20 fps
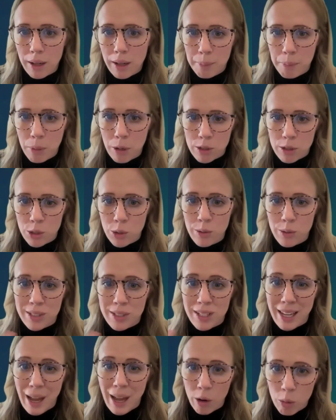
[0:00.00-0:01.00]
a person who
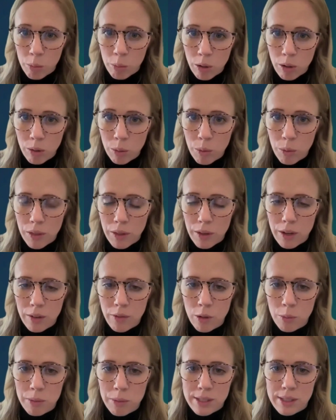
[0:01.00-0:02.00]
is accountable within a
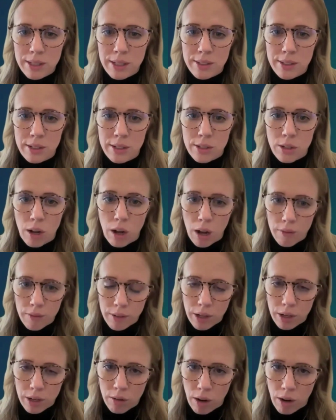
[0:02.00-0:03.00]
food business. It is
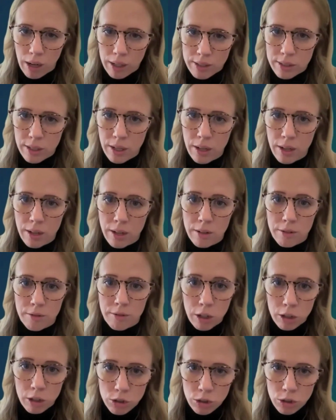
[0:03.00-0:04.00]
often a
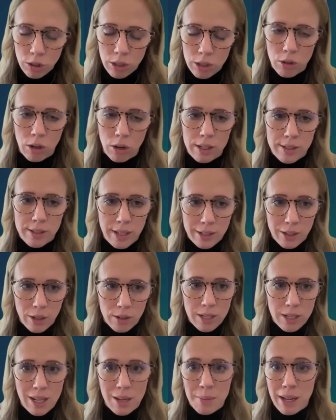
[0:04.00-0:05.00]
cross-functional and
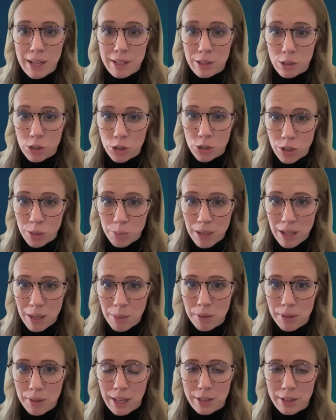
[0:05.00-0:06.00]
cross-sector team, as it should be,
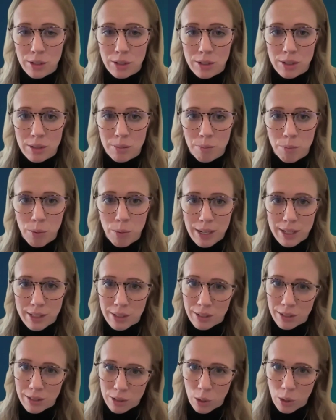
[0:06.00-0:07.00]
but that just
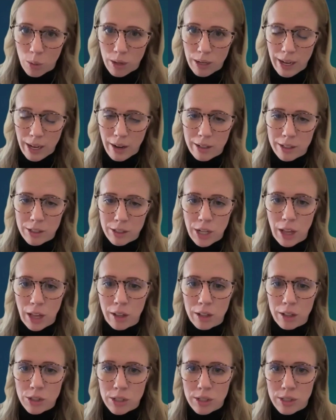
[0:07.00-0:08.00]
brings its own inherent
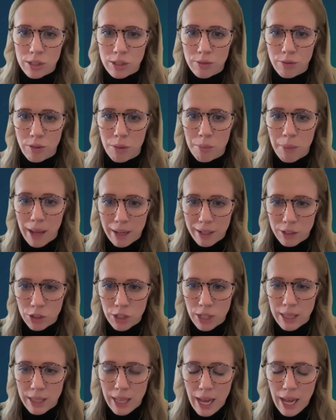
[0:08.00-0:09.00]
challenges for
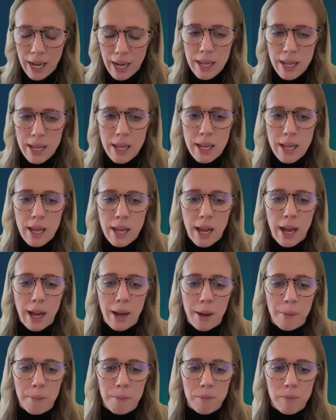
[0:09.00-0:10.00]
managing that.
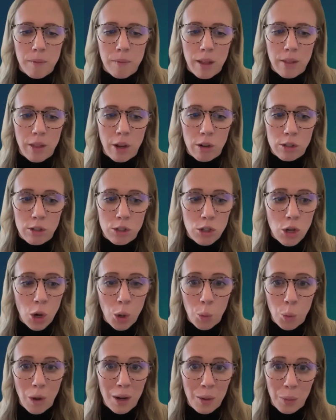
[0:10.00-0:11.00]
There is
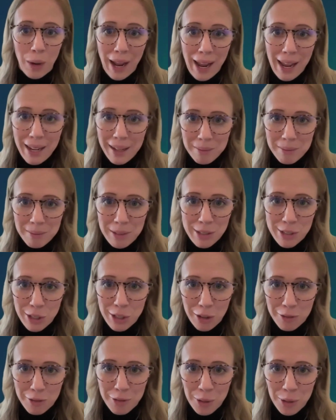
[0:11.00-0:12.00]
no one way to
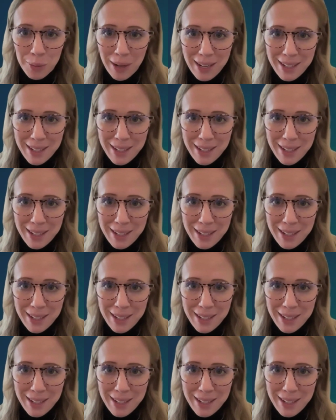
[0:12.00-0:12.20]
solve food